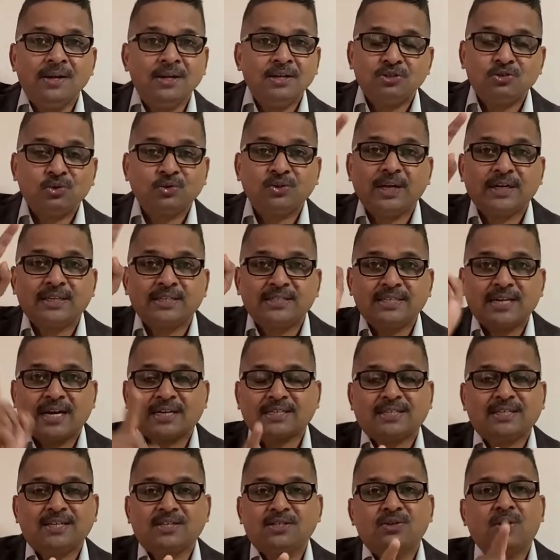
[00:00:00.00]
So that
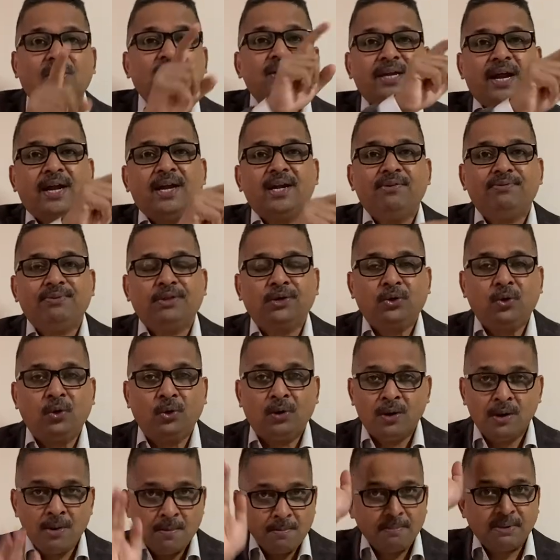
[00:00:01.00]
success is not the end of the
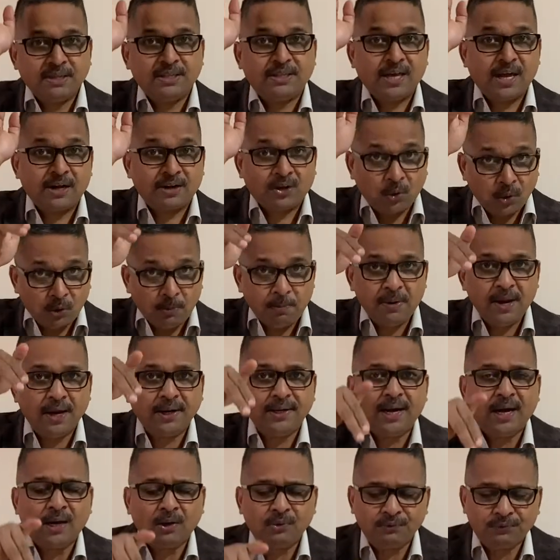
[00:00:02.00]
road, but there could be
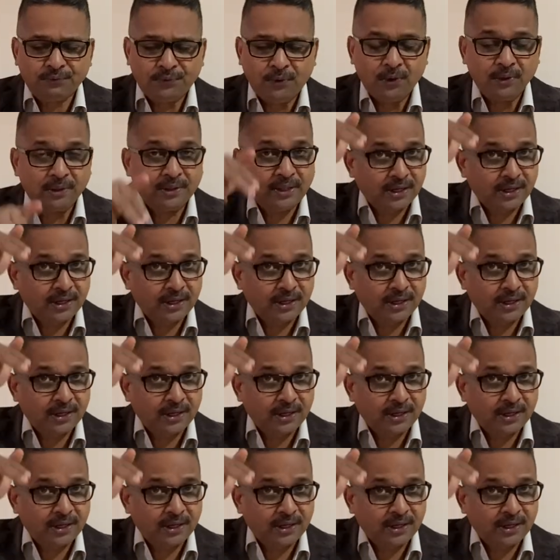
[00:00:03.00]
a downfall.